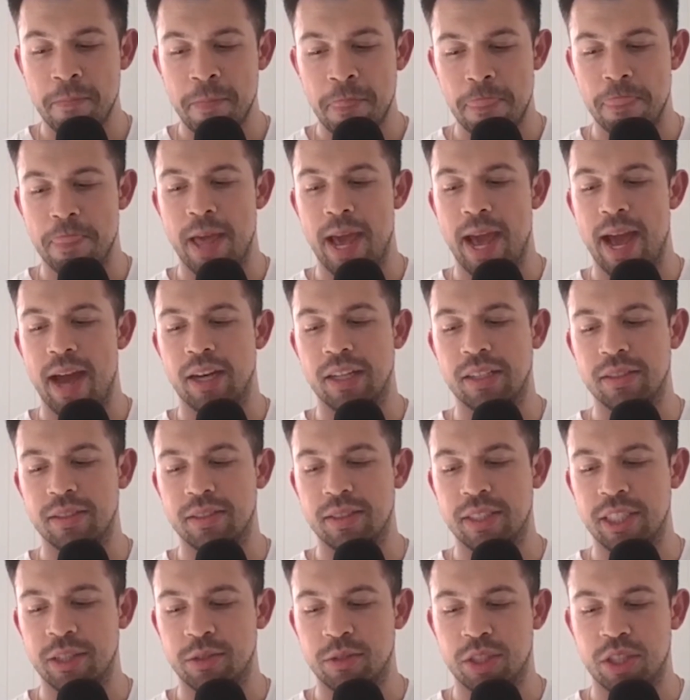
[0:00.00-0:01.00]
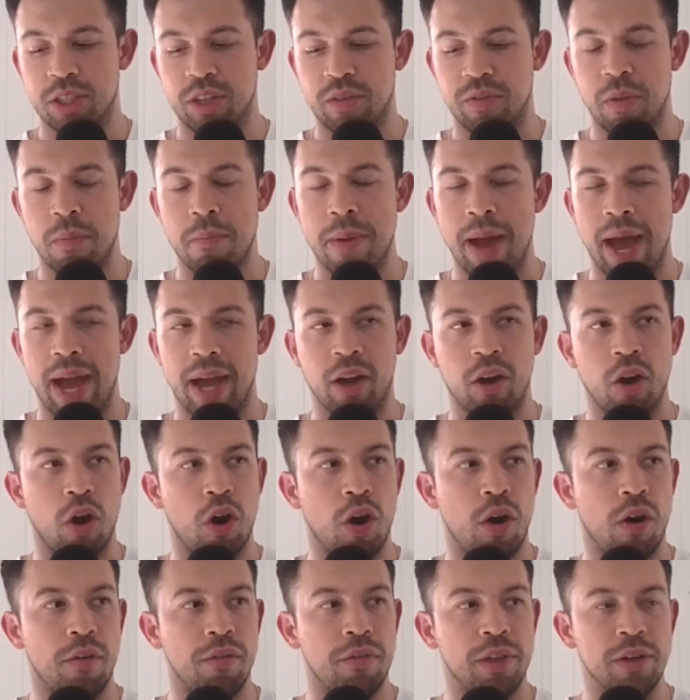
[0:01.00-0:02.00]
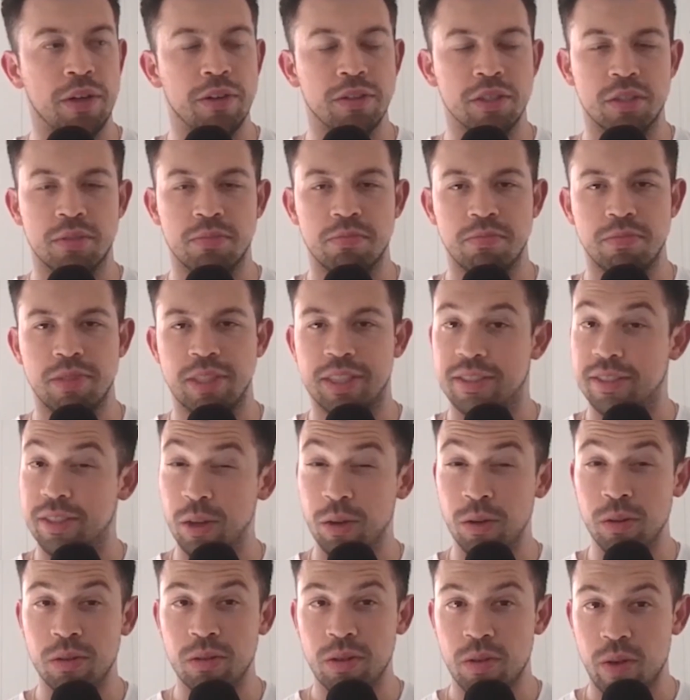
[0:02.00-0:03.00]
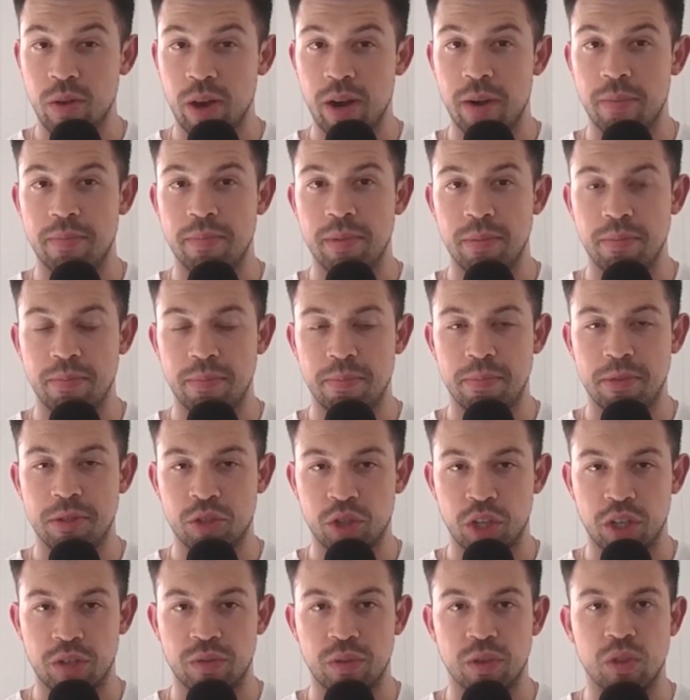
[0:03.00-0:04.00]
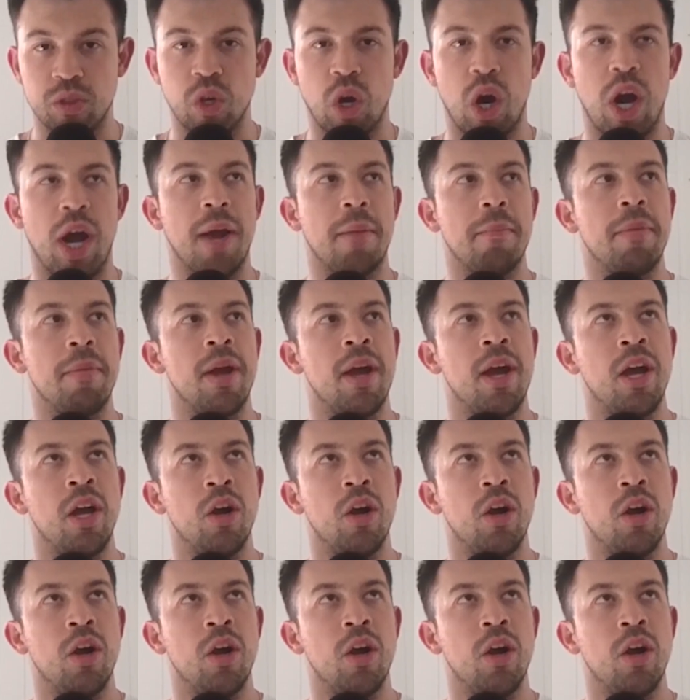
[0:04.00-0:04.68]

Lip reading: Now, this was off the back of, there was still quite a stressful time.